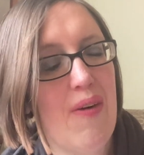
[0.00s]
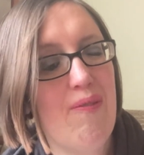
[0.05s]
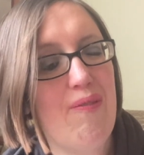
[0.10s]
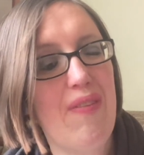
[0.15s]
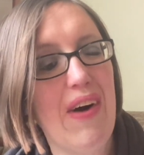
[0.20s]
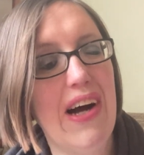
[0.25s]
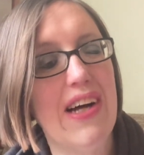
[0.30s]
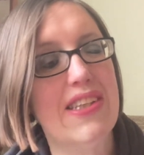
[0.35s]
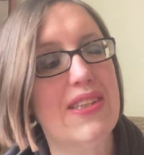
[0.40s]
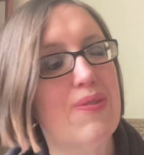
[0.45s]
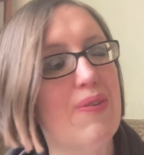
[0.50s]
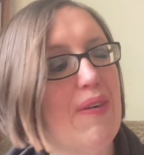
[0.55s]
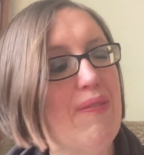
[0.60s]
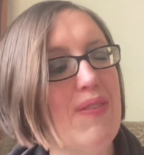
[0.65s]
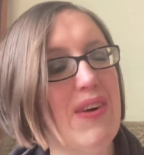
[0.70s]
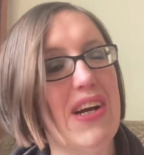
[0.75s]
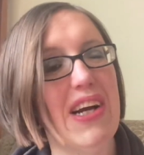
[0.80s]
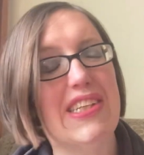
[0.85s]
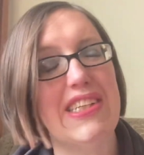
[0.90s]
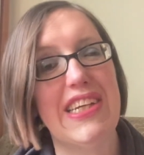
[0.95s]
But one
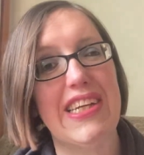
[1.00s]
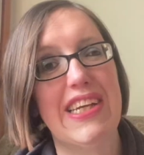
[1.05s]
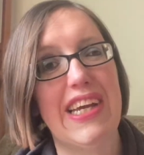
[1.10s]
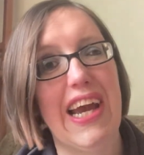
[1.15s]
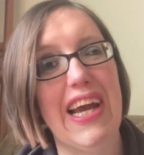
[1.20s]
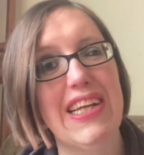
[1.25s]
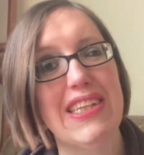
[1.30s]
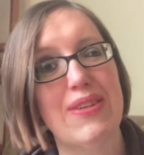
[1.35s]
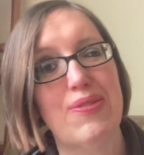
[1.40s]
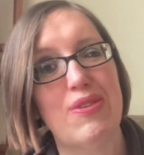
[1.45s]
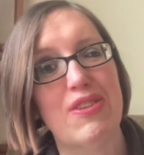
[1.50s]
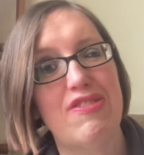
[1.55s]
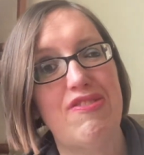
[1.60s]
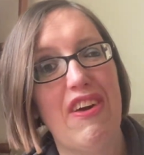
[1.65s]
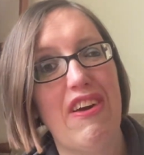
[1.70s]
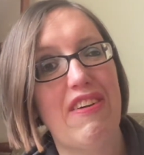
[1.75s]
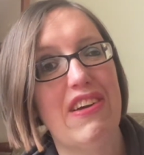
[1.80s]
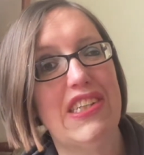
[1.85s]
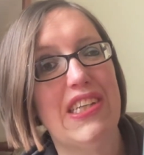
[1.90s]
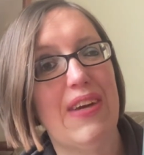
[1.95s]
book I did get was
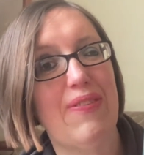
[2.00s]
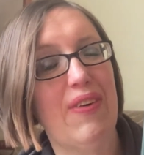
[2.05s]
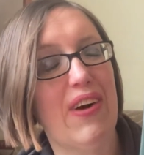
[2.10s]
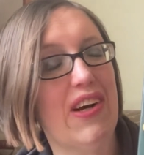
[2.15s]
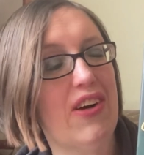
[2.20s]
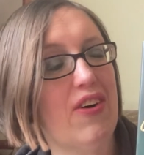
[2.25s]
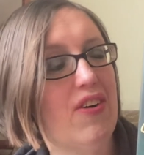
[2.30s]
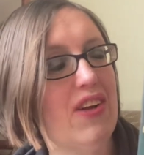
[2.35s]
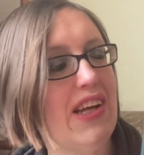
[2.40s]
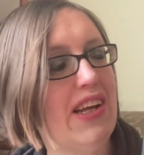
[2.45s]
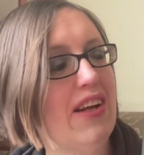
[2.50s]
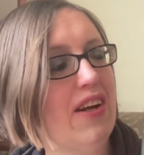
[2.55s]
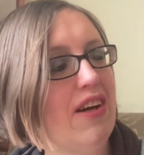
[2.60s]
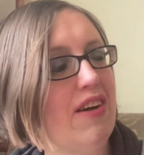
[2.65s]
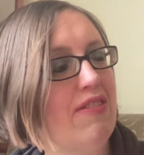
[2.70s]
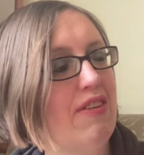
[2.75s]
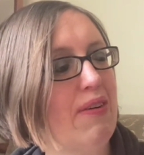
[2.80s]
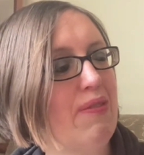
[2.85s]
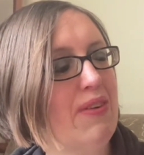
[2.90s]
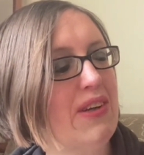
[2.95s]
Verity by Colleen
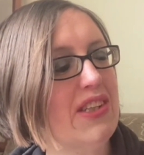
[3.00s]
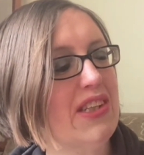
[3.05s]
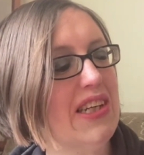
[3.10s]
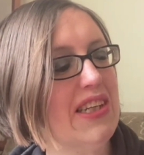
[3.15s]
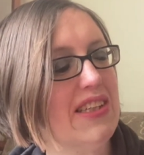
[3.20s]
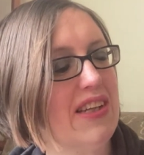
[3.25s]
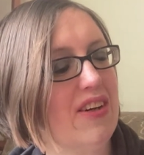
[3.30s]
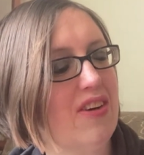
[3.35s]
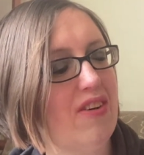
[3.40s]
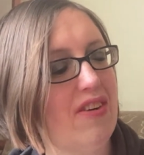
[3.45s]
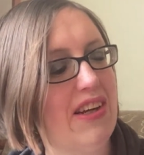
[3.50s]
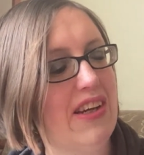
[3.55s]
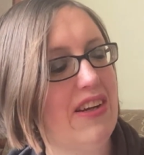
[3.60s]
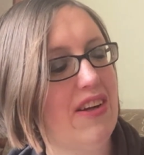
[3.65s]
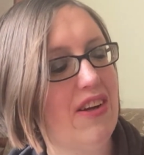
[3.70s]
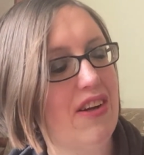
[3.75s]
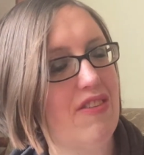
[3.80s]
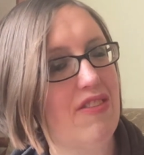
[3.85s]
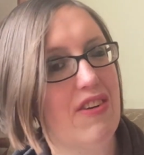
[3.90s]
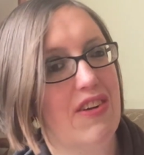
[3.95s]
Hoover, which is a Colleen
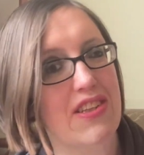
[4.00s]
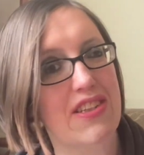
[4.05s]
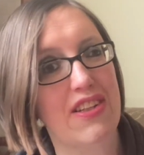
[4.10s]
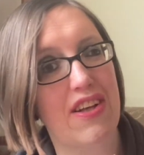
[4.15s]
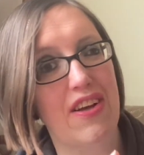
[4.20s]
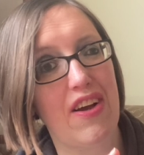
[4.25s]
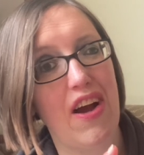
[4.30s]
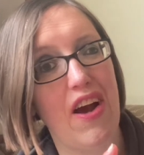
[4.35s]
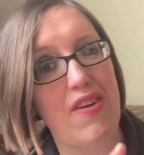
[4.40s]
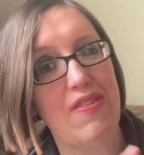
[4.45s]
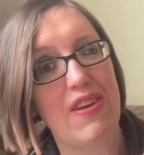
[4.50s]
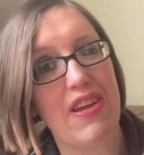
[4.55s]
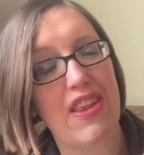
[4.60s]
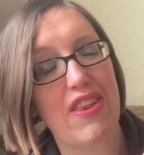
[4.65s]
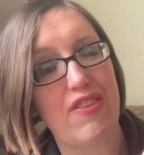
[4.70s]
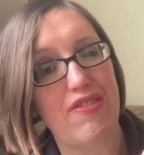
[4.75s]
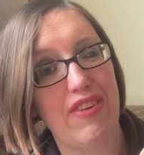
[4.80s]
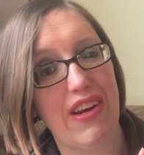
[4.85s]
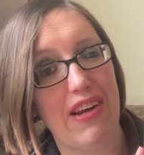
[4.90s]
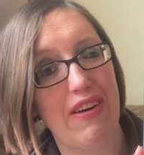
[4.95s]
Hoover's only
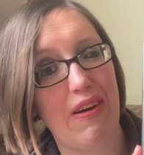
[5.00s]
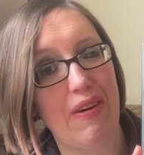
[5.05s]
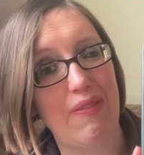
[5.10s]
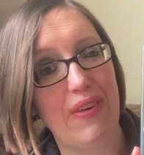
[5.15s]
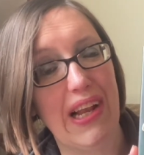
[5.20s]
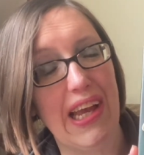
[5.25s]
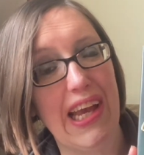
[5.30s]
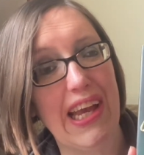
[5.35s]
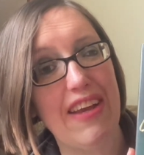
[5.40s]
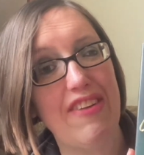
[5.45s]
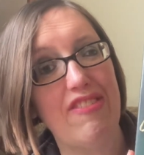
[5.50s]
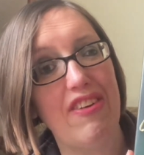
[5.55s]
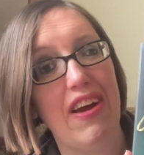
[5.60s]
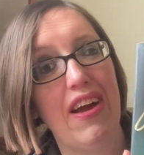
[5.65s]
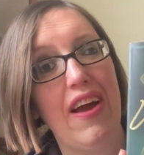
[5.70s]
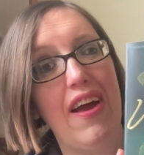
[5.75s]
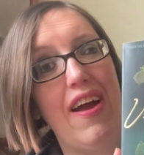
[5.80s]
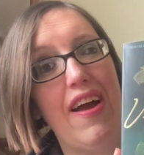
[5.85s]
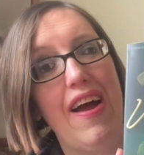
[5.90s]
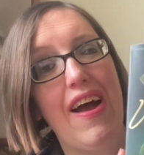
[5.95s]
thriller, I believe.
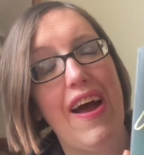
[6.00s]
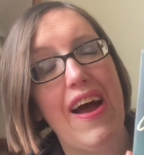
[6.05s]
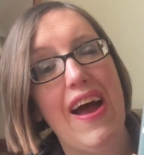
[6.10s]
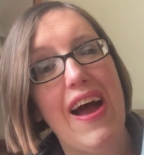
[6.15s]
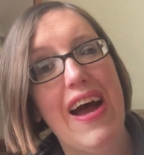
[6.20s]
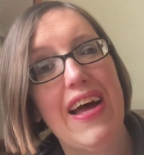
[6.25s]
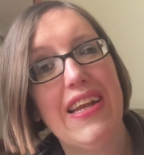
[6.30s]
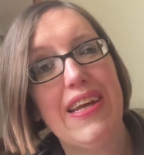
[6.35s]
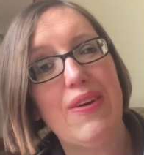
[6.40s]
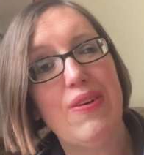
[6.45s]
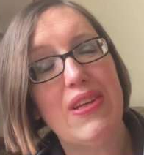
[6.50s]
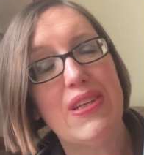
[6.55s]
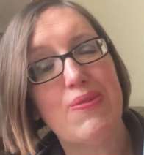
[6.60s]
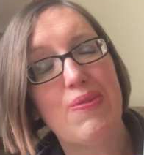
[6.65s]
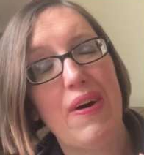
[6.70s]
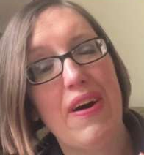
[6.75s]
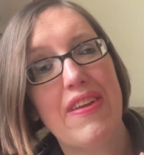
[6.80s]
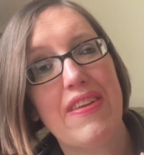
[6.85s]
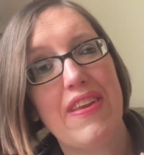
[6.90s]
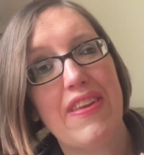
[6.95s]
And it is
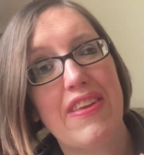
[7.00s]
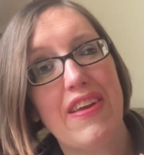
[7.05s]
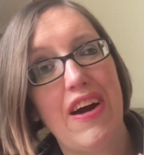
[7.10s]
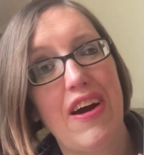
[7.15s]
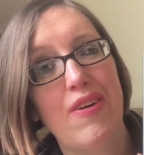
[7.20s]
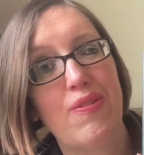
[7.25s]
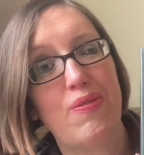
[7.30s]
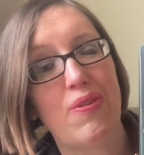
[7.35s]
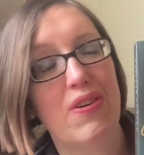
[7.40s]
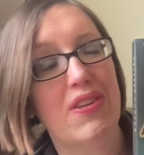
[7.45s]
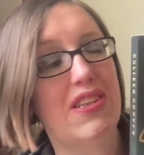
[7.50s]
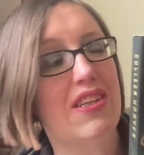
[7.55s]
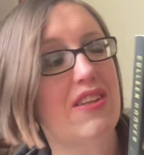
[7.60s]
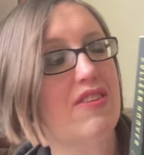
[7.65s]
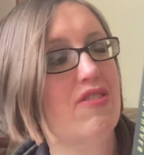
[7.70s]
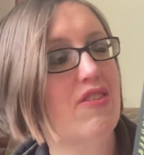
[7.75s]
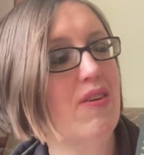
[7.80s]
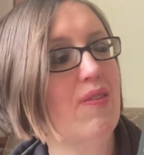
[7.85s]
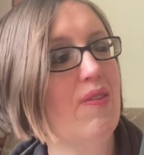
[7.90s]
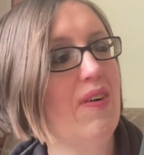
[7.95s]
one that I've wanted
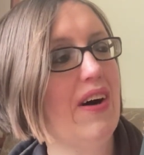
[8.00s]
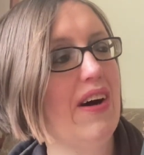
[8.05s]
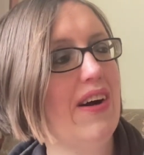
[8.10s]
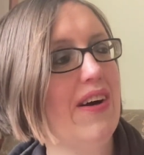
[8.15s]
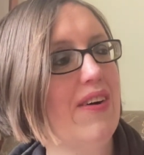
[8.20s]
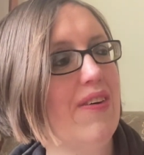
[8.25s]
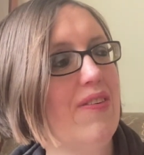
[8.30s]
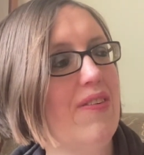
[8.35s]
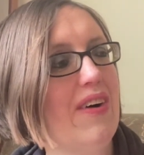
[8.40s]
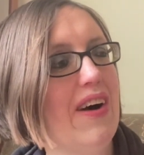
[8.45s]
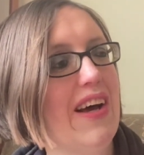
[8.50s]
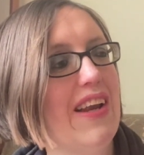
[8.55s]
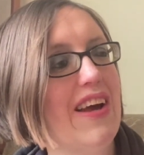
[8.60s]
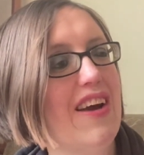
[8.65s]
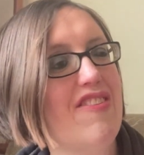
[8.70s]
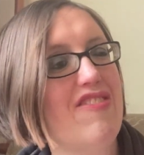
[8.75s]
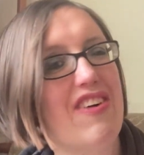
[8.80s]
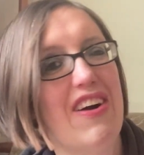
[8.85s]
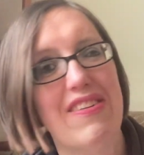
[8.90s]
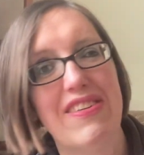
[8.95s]
for a while and I
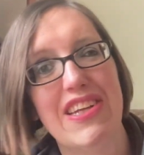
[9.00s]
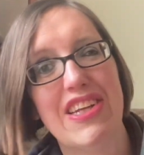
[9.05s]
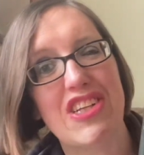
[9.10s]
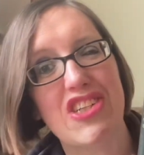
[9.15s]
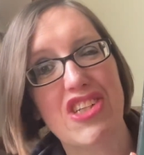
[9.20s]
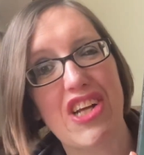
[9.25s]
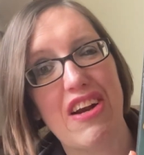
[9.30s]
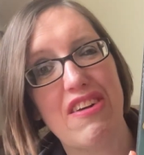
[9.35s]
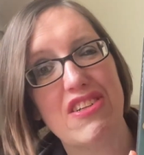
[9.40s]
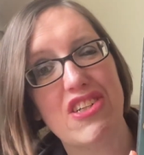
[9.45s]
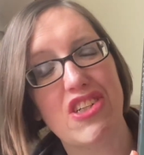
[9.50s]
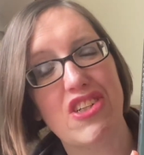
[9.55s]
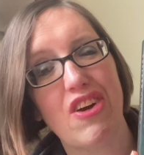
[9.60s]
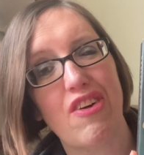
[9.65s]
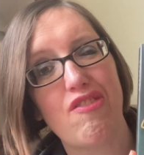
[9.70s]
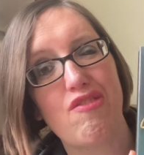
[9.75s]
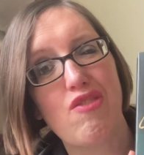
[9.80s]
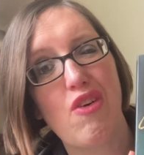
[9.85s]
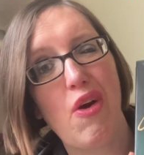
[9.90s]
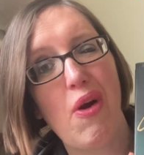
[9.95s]
found it in a charity shop
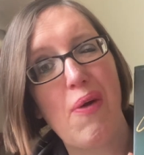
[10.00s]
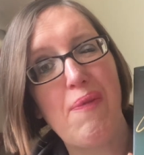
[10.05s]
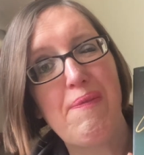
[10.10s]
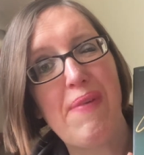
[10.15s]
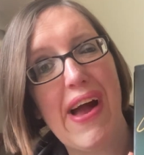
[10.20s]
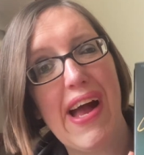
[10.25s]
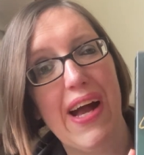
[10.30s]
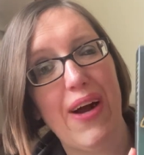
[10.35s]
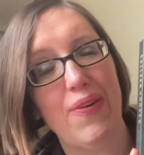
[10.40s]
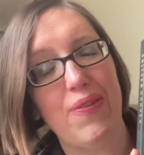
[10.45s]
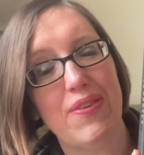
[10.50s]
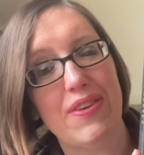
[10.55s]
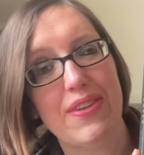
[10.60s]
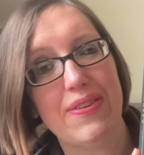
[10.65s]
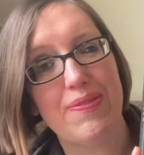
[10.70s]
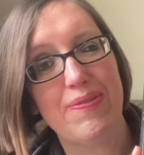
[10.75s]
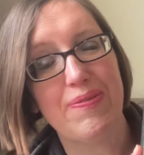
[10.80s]
for a pound.